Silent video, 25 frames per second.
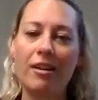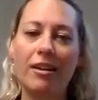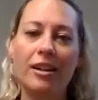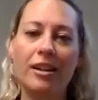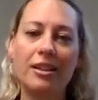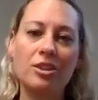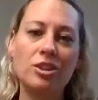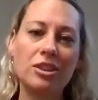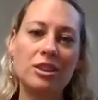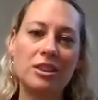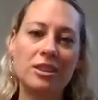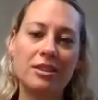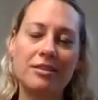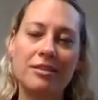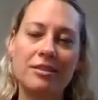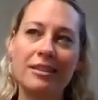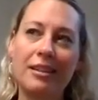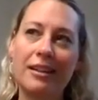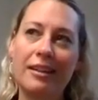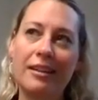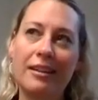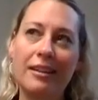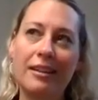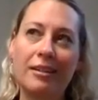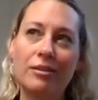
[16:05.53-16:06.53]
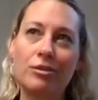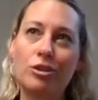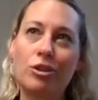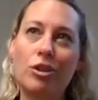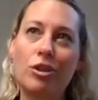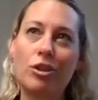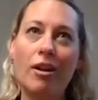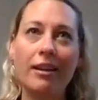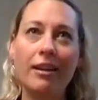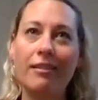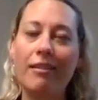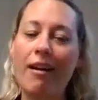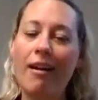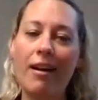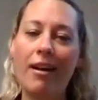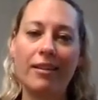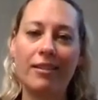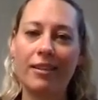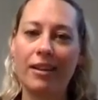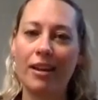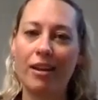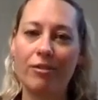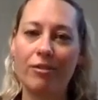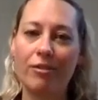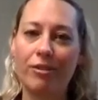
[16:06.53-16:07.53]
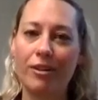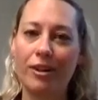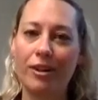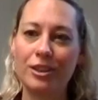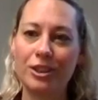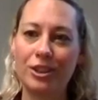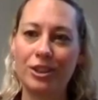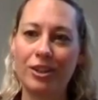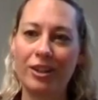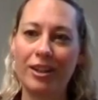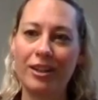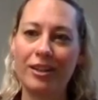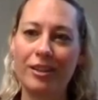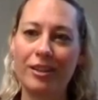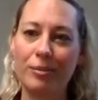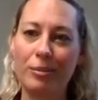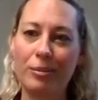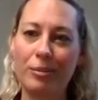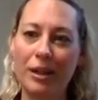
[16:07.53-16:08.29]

And I just trying not to get frustrated,